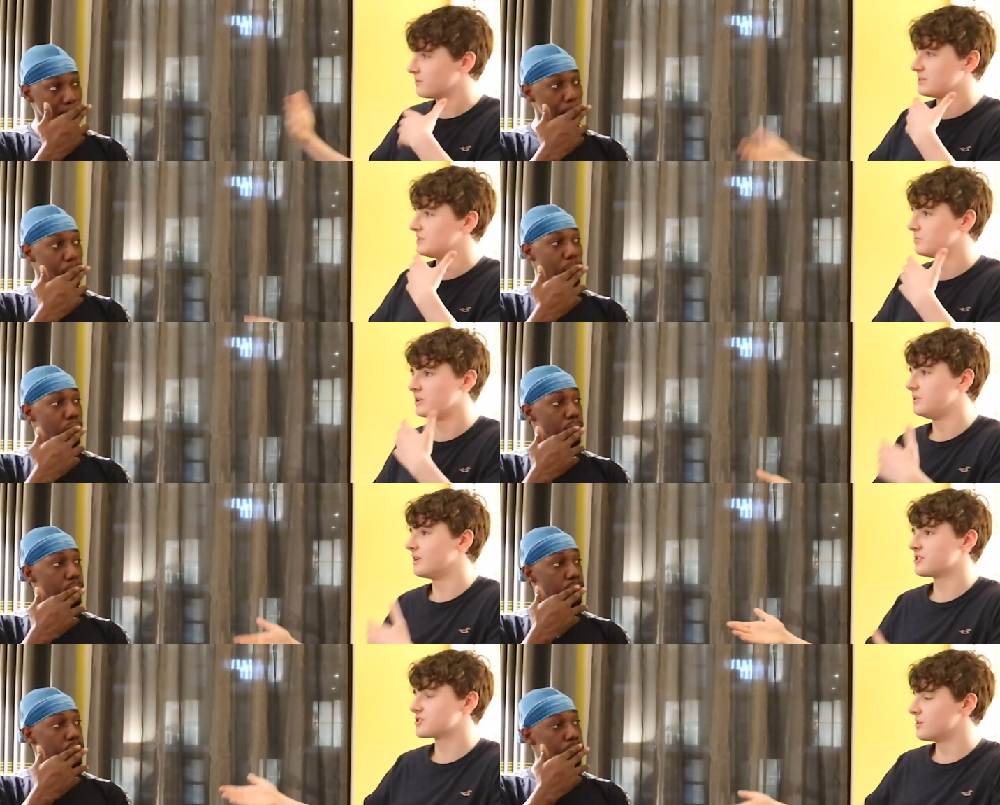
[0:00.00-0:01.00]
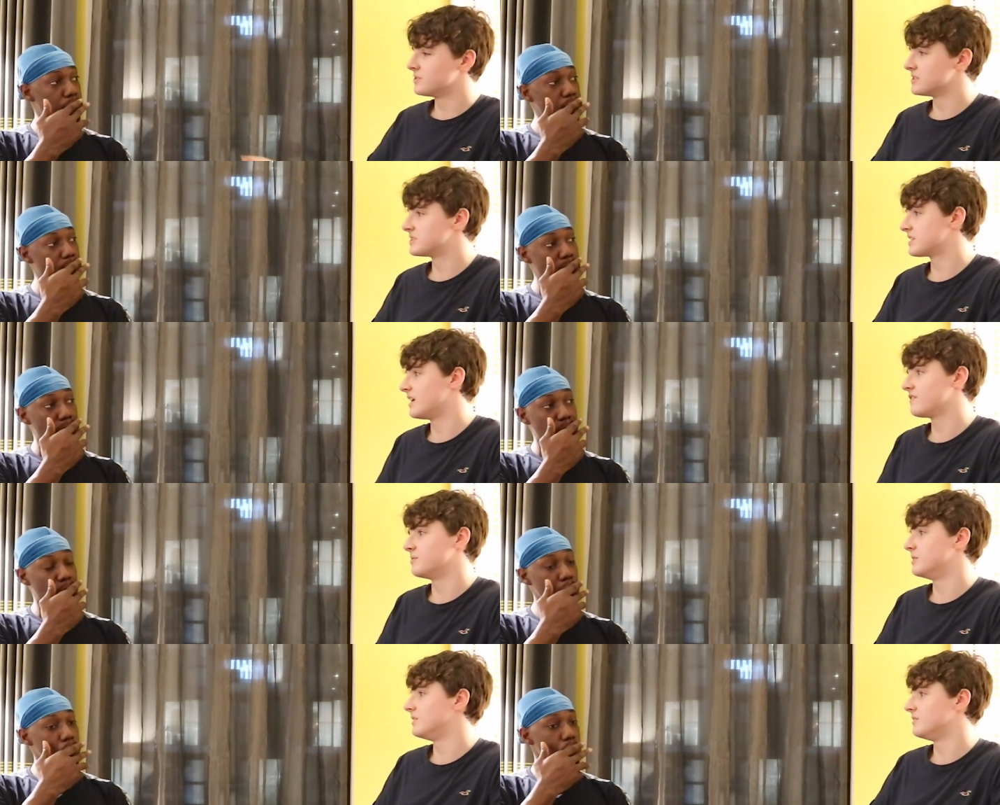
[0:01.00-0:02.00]
Speaker 1: were, were you at shows and stuff,
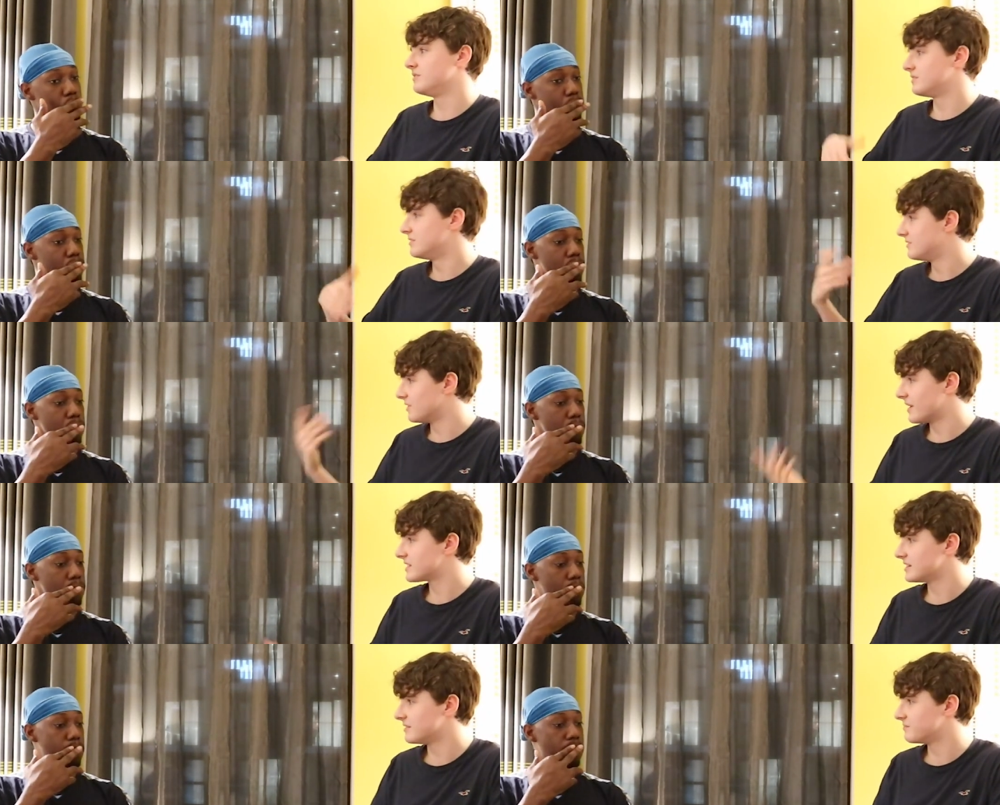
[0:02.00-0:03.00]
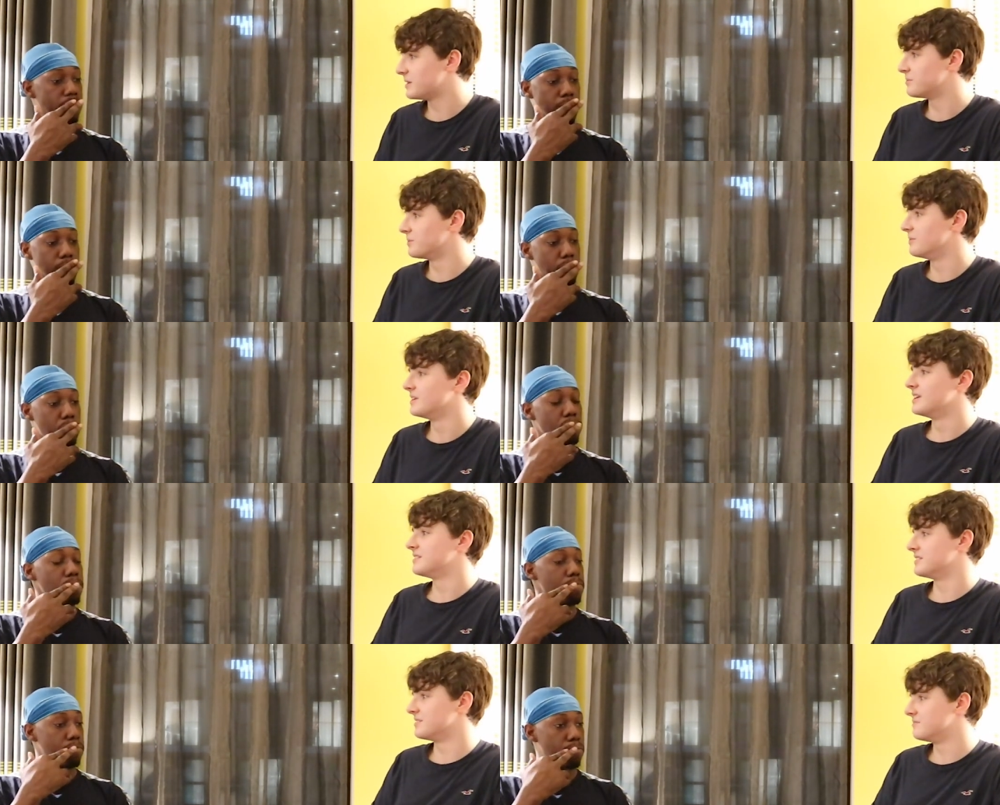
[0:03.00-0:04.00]
and were you directing people
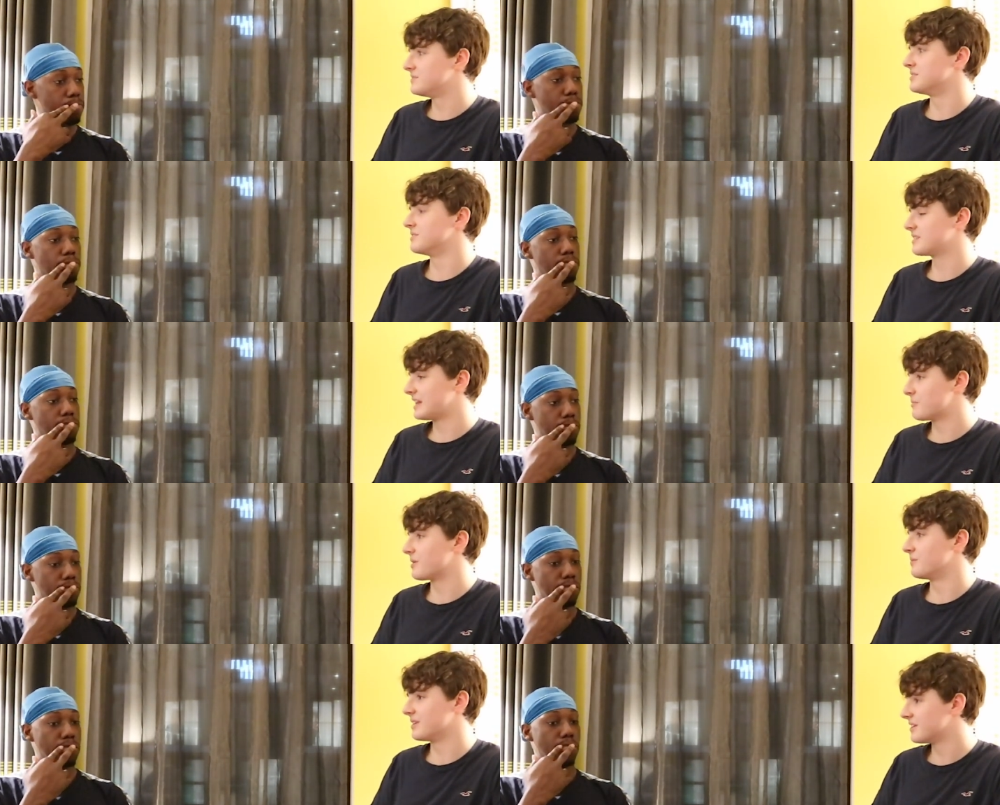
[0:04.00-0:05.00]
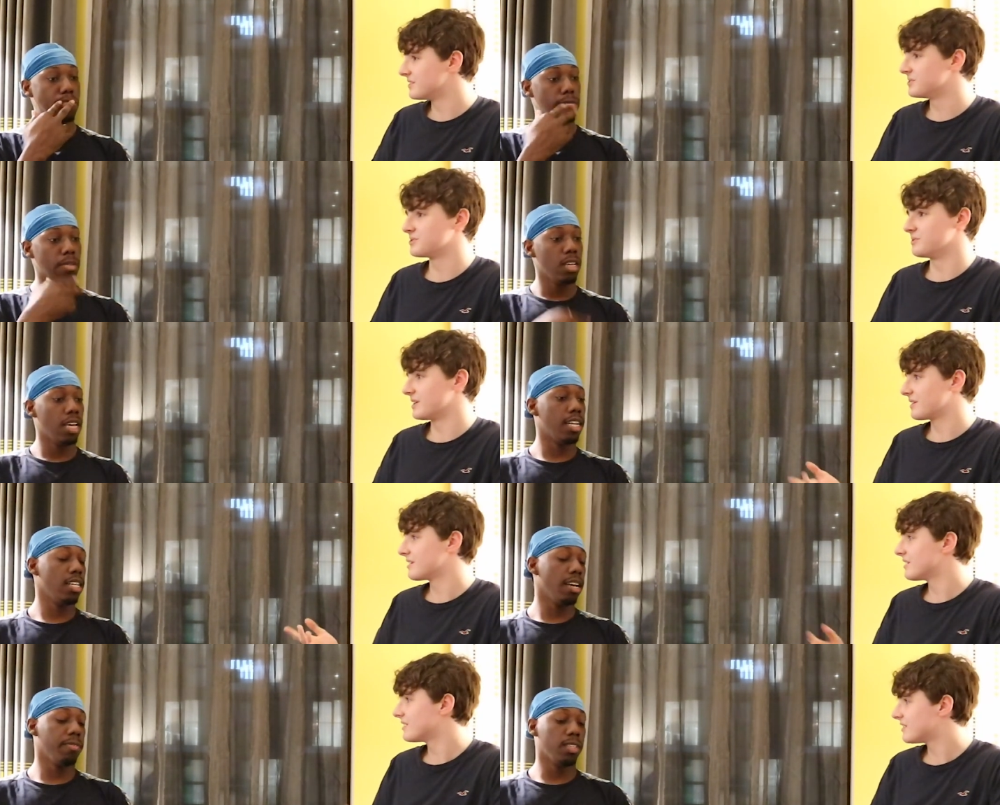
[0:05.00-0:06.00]
to, to collaborate with others? Or yeah, what? I
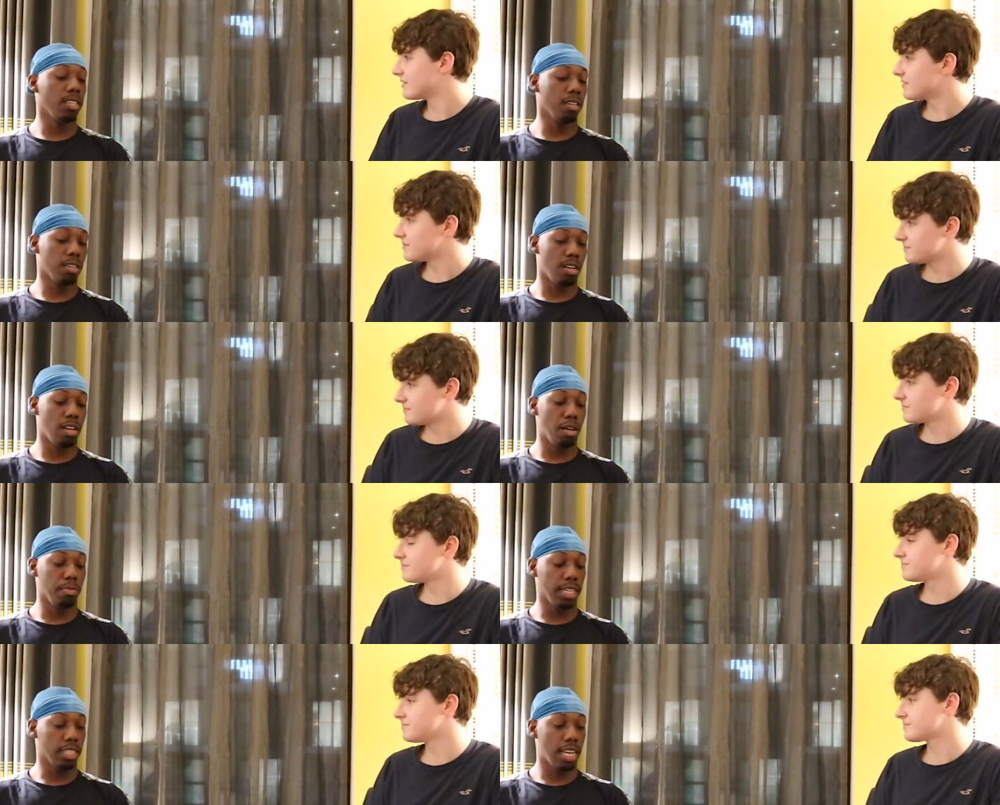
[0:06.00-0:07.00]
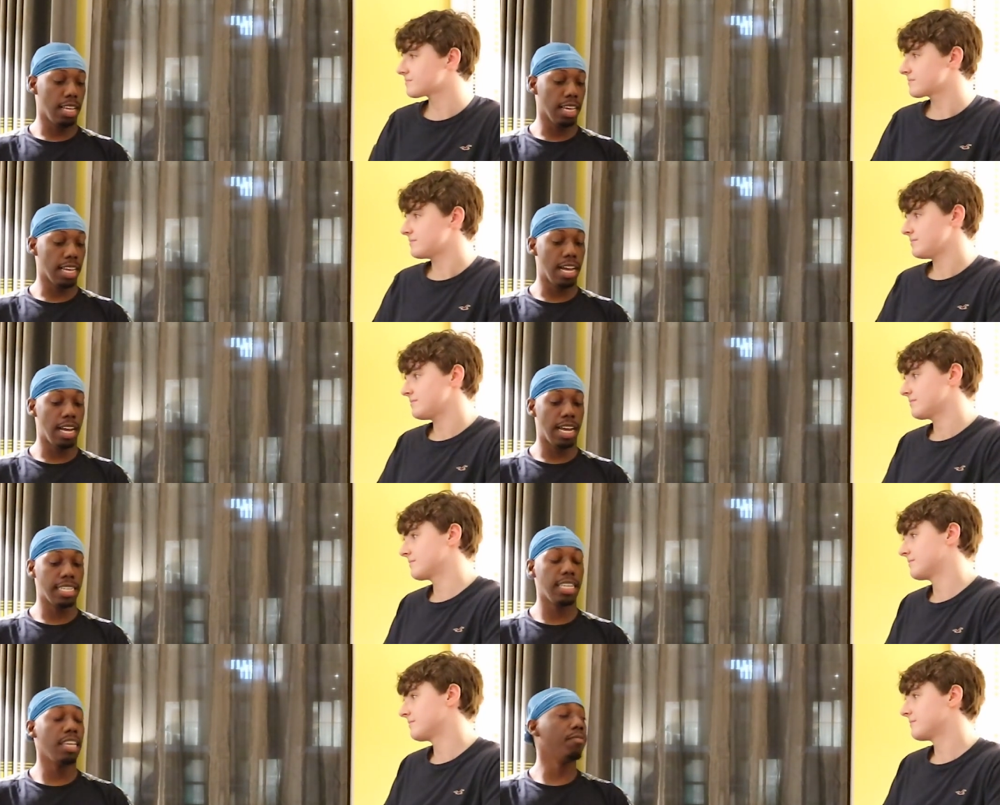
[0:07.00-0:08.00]
did
Speaker 2: everything um, like that. Like I, I,
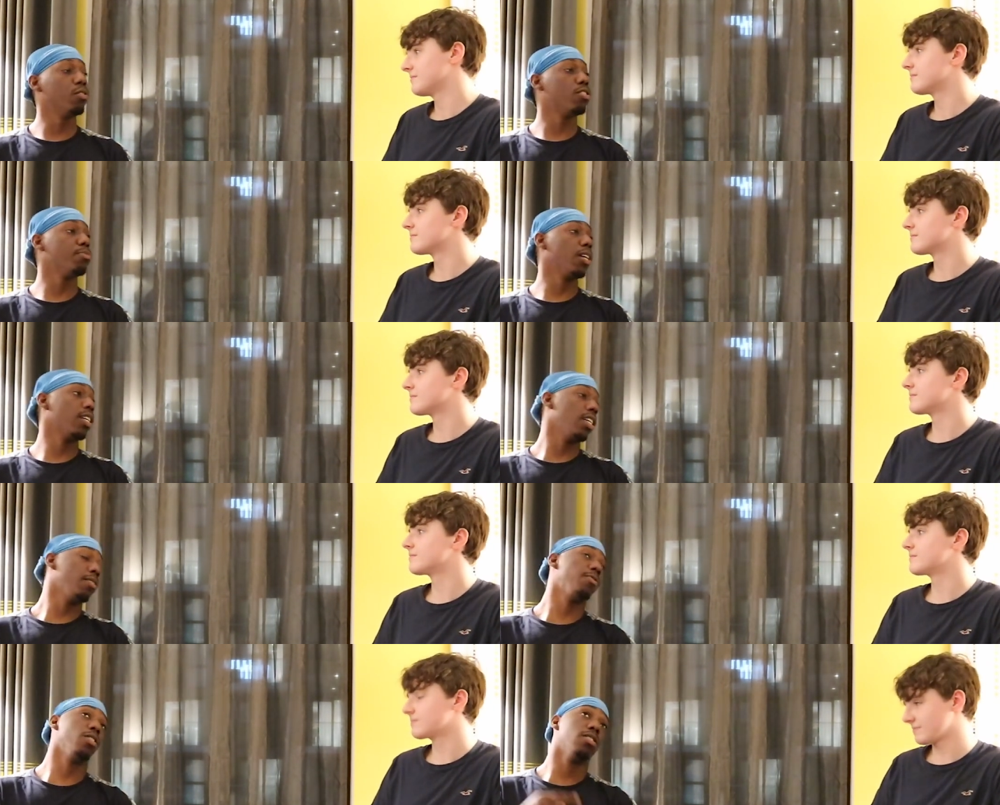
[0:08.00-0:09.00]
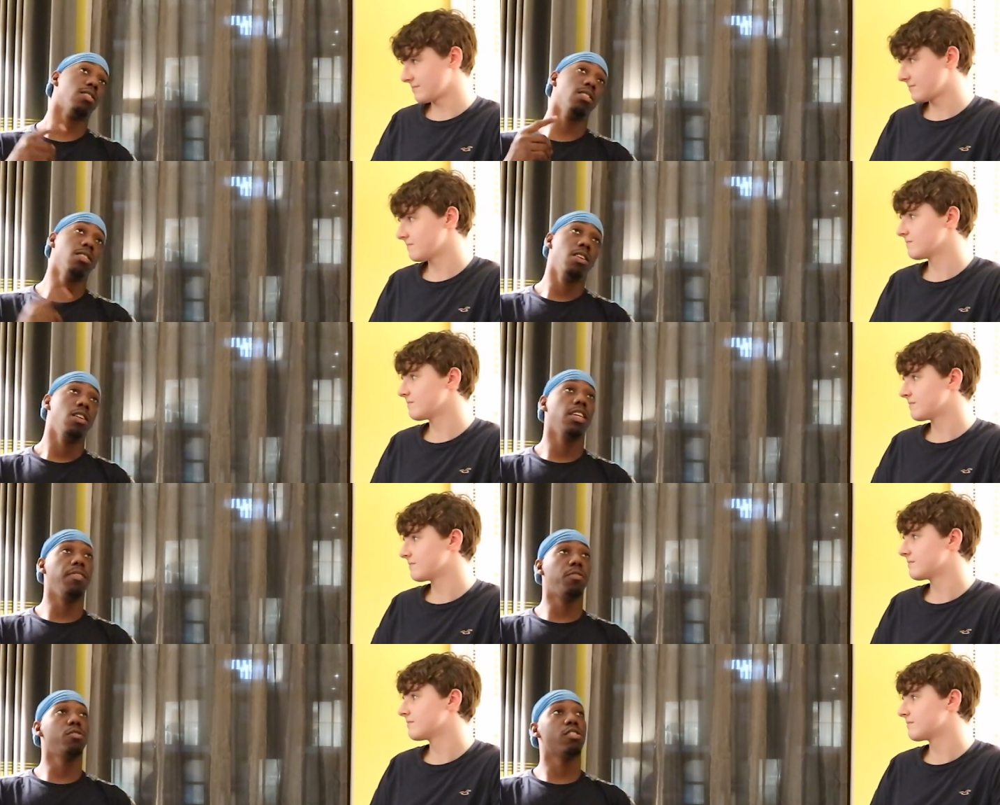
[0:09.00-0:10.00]
did influencer marketing. I was focused on the
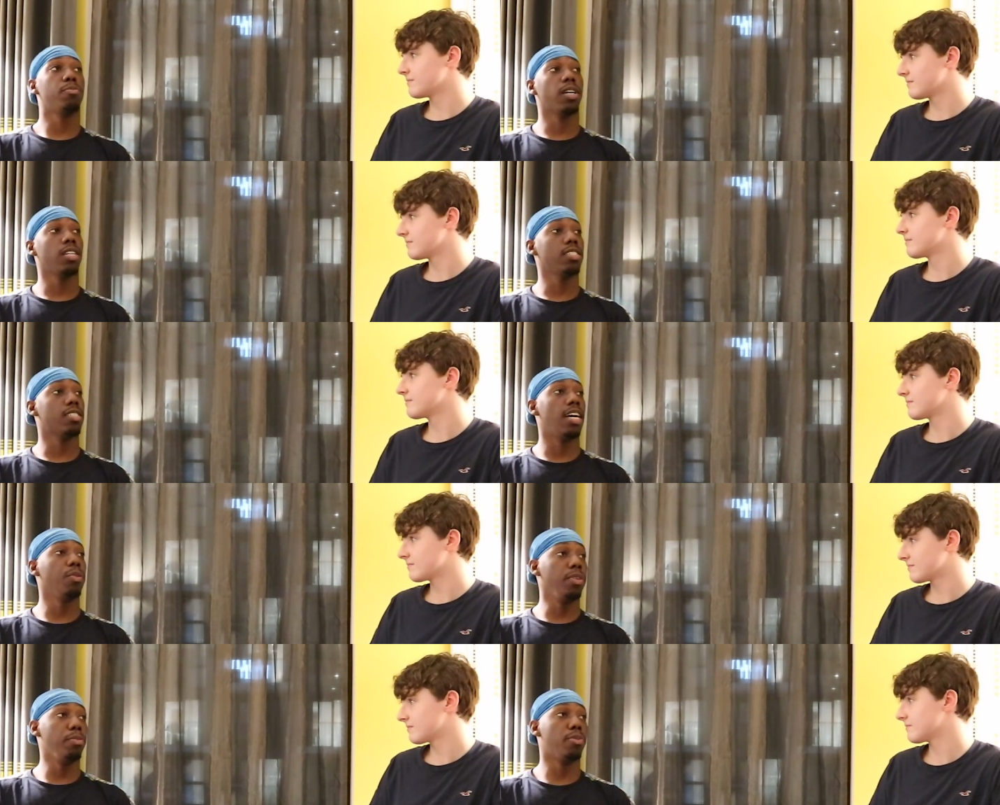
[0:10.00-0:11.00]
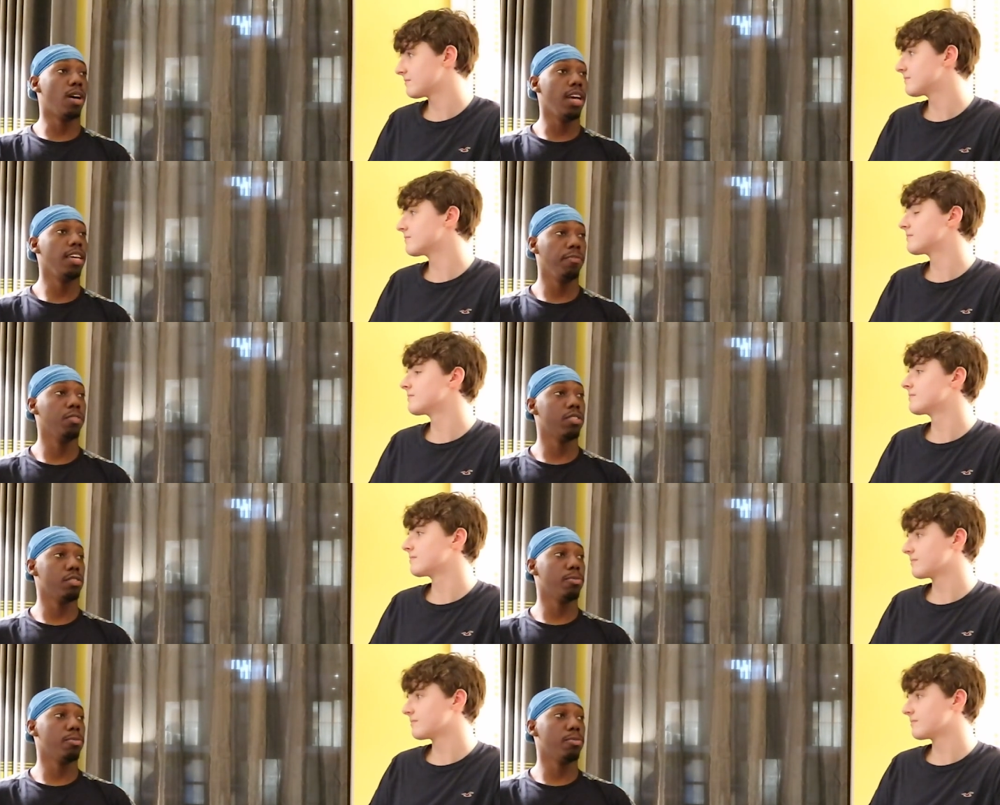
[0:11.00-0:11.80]
influencer marketing side. We brought influencer